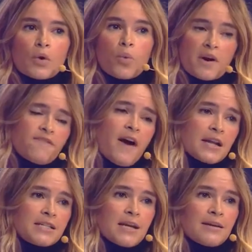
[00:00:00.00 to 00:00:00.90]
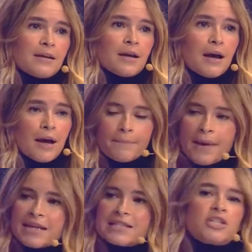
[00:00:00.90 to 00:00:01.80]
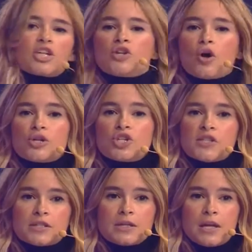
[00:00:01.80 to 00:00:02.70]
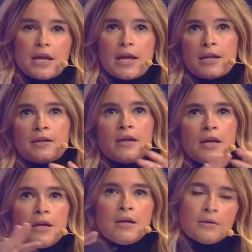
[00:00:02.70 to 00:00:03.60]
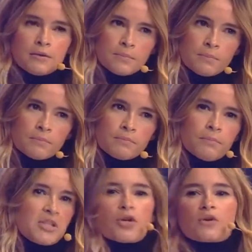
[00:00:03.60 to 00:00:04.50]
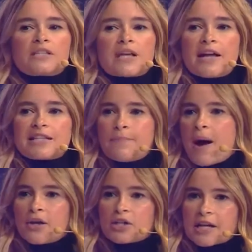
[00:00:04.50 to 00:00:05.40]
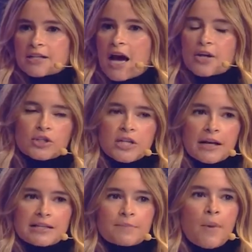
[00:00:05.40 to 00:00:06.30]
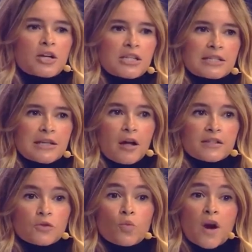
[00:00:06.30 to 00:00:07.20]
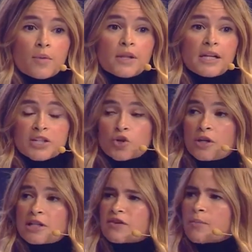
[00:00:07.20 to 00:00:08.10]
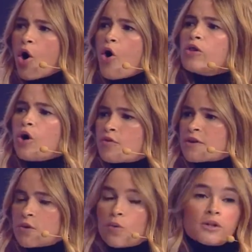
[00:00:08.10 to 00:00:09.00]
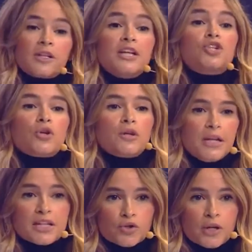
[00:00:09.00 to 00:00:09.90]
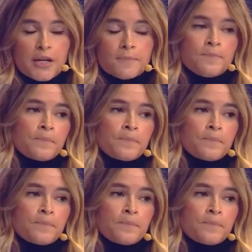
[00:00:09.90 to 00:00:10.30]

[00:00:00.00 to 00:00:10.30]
we're finding amazing technologies in material science, biotech, nanotech, smart textiles, and wearable electronics from all over the world, literally,